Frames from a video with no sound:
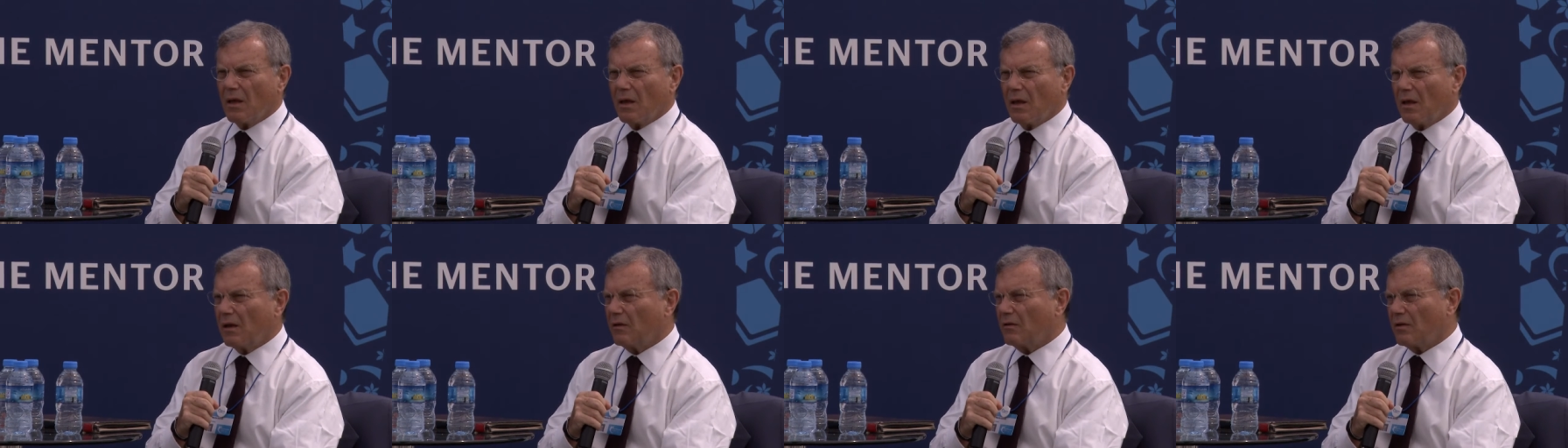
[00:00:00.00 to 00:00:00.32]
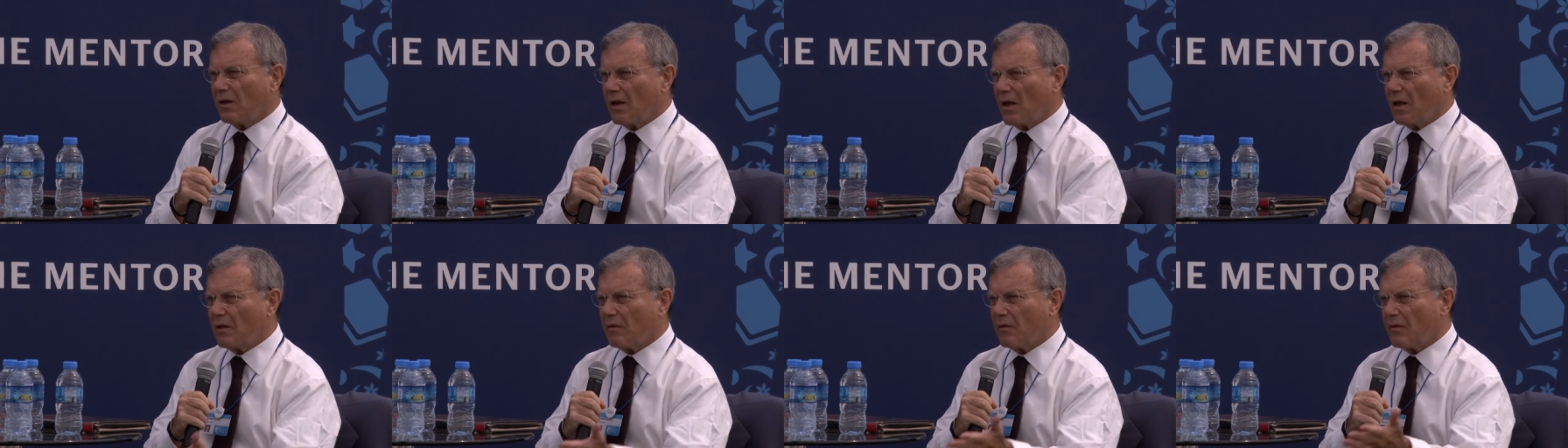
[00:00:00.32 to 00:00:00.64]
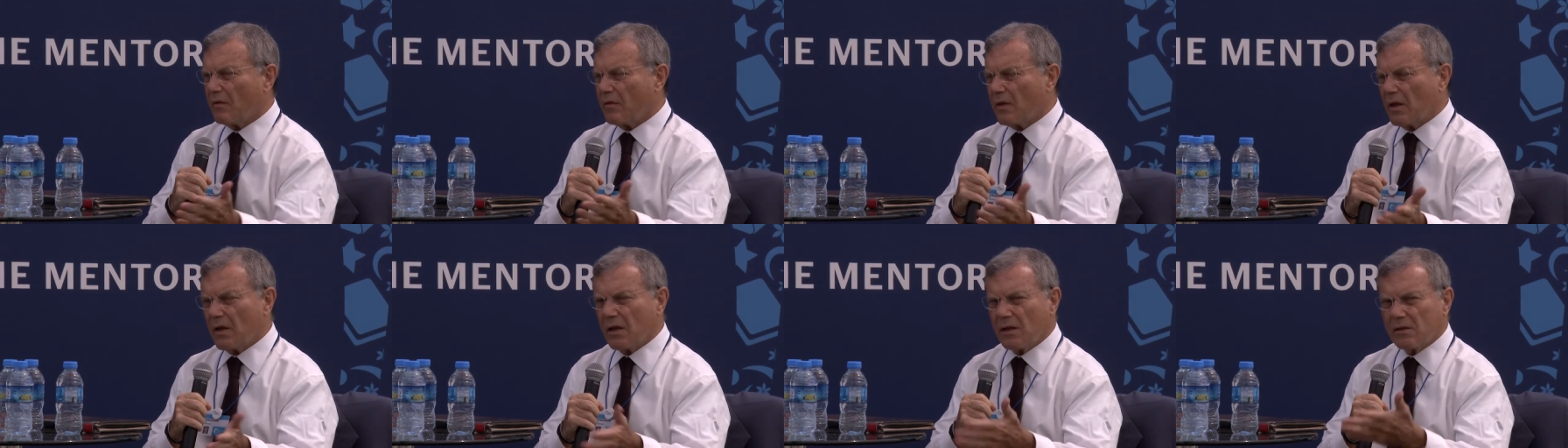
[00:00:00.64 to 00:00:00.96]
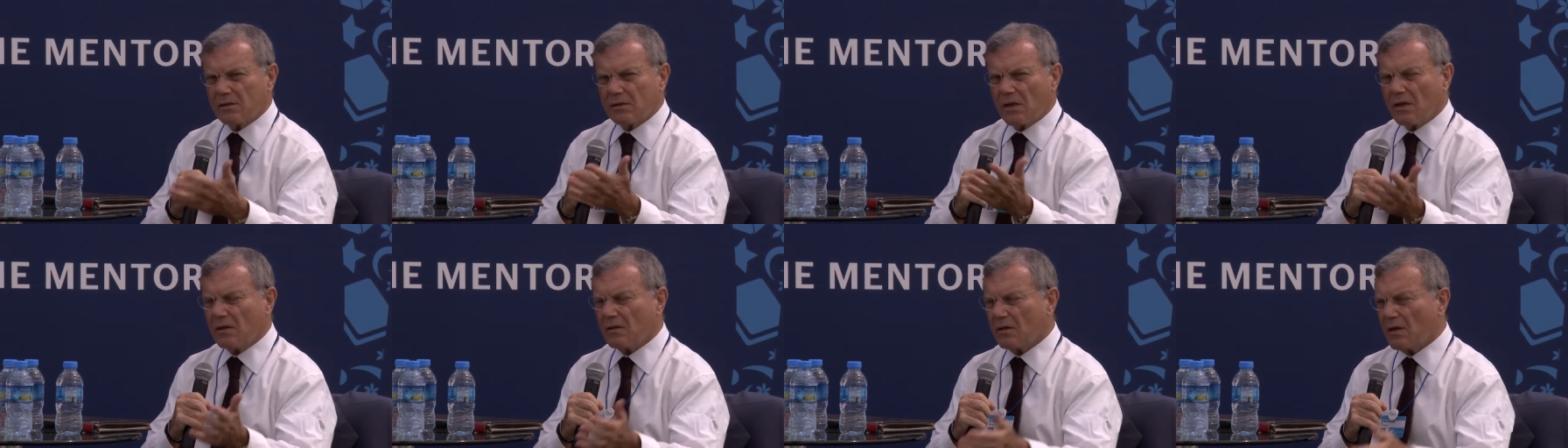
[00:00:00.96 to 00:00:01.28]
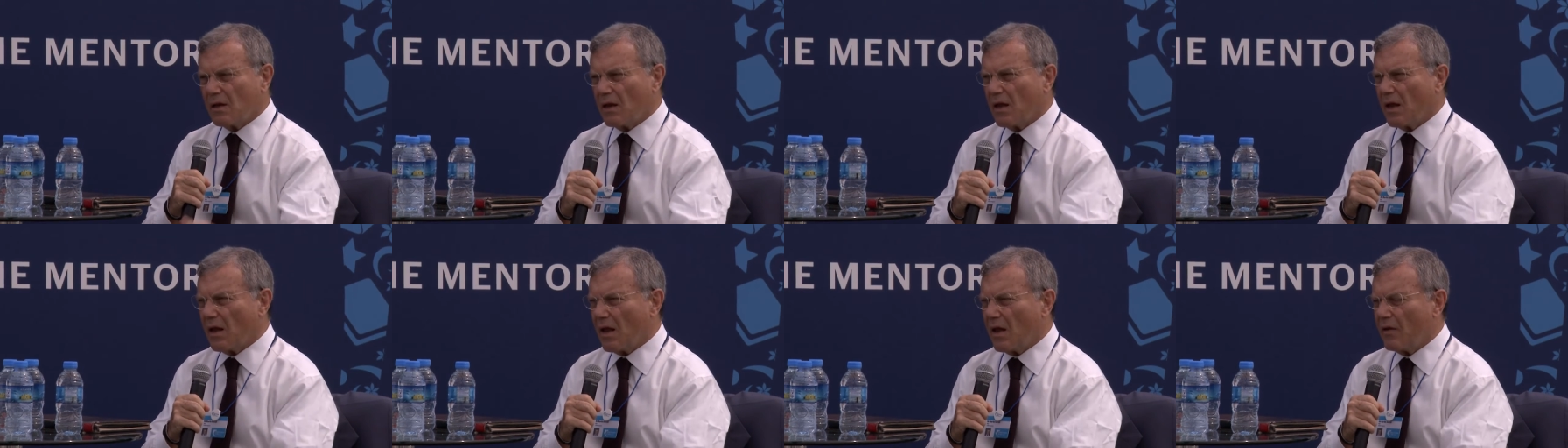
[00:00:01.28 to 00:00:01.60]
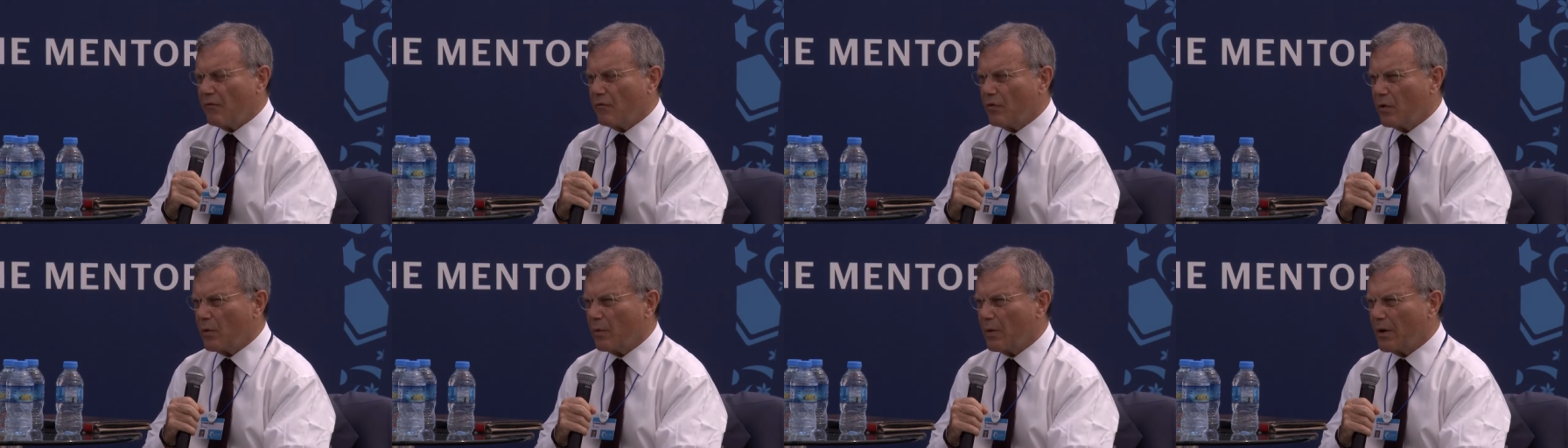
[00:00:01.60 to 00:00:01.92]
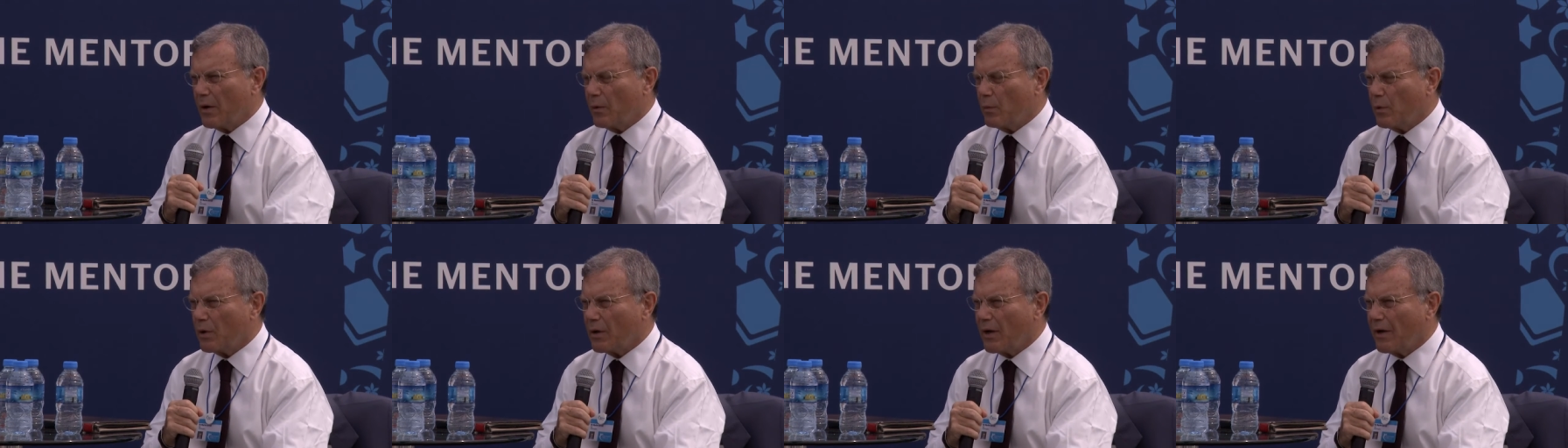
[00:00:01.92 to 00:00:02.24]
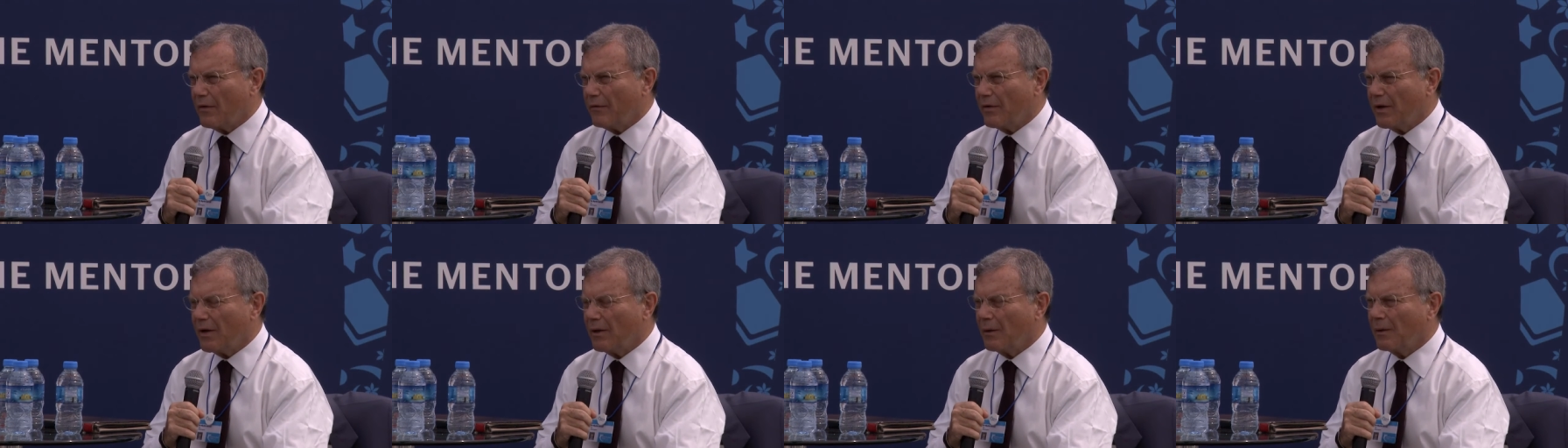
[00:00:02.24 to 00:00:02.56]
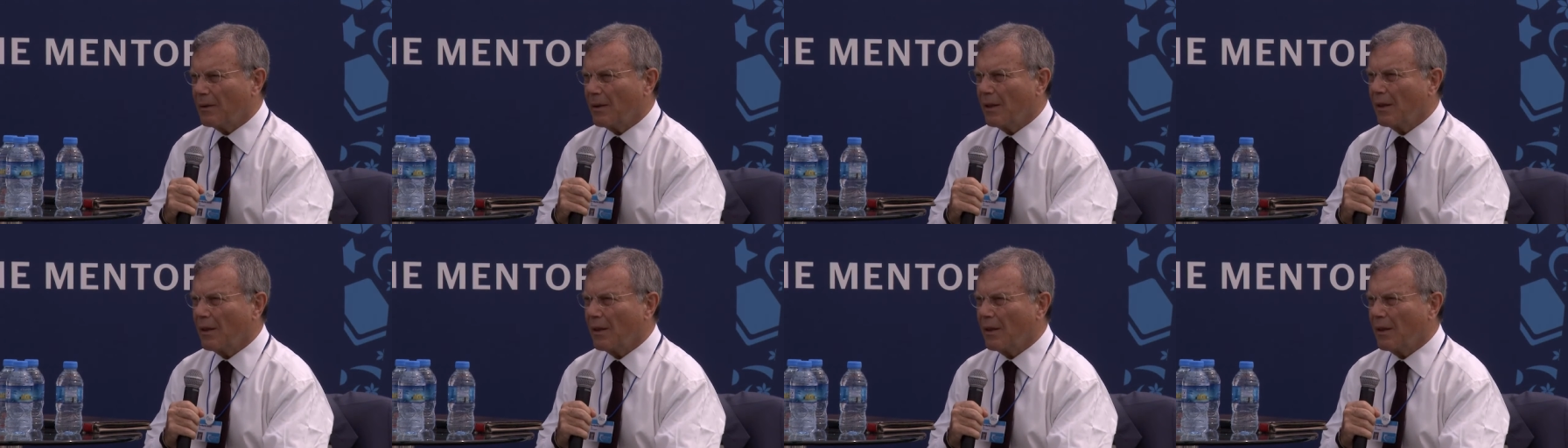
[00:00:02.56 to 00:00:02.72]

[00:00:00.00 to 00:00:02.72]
internet of things, internet everywhere, whatever,